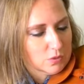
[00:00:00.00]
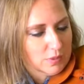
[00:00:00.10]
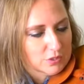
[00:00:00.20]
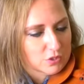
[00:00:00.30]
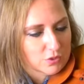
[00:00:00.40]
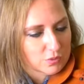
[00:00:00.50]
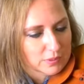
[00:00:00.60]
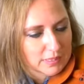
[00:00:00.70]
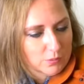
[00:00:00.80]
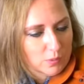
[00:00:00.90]
so one, two,
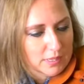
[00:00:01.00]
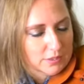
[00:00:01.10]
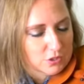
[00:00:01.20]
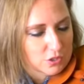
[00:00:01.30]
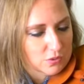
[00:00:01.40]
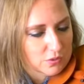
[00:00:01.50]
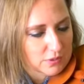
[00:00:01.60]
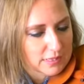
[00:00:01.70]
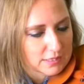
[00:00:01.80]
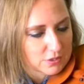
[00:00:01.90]
three, one, two,
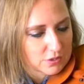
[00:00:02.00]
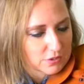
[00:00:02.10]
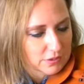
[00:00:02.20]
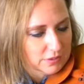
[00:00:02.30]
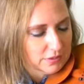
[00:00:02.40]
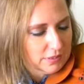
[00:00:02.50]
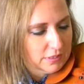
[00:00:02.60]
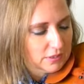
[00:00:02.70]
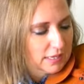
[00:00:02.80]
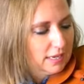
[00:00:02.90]
three, that's your third.
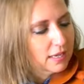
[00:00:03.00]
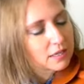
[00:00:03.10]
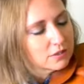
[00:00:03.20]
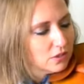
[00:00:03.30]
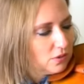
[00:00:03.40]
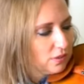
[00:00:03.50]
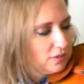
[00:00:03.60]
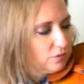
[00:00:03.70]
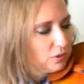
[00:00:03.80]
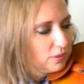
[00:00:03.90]
Okay, so
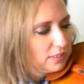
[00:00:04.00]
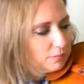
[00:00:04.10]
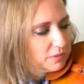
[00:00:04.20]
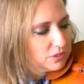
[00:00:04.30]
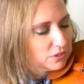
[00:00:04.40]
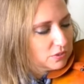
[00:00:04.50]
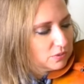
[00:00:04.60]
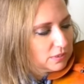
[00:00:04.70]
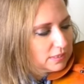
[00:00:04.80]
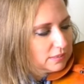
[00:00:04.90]
if we're going up
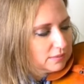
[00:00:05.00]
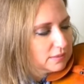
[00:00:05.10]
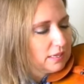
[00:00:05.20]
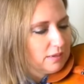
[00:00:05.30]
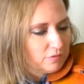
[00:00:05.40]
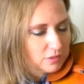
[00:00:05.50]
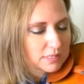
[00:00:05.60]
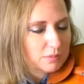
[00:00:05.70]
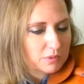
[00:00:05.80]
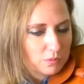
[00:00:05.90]
into, uh, say, for
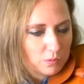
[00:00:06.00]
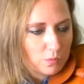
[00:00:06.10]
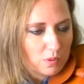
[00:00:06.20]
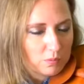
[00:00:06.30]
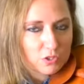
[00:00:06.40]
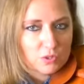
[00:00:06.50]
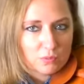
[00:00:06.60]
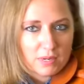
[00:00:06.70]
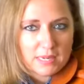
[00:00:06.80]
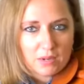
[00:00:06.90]
example, what we're
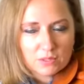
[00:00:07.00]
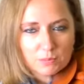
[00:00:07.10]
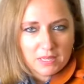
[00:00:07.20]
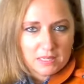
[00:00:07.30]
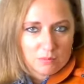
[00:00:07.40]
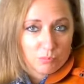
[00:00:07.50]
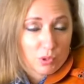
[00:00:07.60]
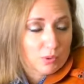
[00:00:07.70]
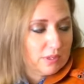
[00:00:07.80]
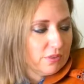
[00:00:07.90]
doing right now is playing in
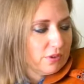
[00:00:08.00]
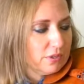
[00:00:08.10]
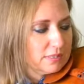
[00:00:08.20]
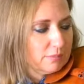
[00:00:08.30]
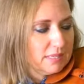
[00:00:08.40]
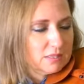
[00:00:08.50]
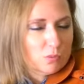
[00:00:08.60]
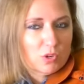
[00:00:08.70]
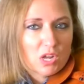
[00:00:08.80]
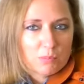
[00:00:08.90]
broken thirds, that means
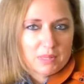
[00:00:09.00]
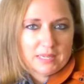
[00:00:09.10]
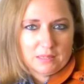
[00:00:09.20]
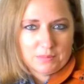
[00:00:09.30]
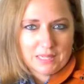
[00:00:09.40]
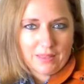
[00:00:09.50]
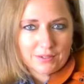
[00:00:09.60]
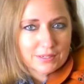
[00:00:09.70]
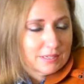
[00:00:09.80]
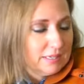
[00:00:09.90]
that we're not playing them
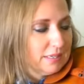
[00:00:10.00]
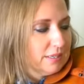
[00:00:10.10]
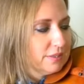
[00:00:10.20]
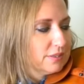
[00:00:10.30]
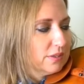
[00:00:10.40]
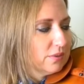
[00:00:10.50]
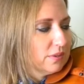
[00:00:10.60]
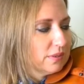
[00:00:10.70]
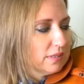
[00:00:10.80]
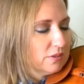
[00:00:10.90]
together.
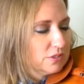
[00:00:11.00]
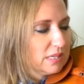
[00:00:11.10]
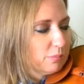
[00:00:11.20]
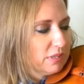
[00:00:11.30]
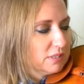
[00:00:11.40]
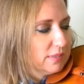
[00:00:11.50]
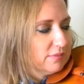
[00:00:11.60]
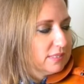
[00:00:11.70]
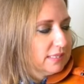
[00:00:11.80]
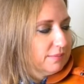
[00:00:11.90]
So they're separate. So we
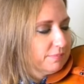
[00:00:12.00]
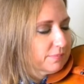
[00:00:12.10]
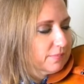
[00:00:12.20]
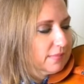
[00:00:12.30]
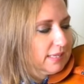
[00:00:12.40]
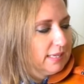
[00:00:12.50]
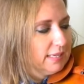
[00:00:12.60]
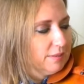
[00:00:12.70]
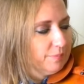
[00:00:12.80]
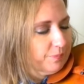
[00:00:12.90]
have C,
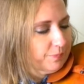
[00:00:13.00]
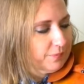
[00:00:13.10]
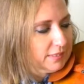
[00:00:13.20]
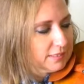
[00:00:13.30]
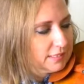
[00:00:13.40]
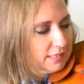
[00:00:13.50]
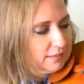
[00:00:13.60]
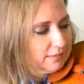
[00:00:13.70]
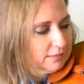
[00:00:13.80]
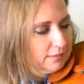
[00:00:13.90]
E,
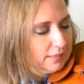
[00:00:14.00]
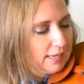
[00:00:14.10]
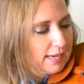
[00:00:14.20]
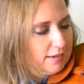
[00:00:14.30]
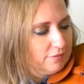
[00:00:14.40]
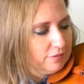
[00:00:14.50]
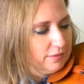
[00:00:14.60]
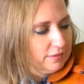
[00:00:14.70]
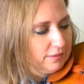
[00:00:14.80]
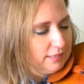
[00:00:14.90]
D,
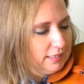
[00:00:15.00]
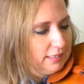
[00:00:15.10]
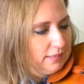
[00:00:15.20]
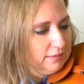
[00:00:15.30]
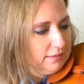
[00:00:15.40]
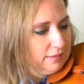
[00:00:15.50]
F, E,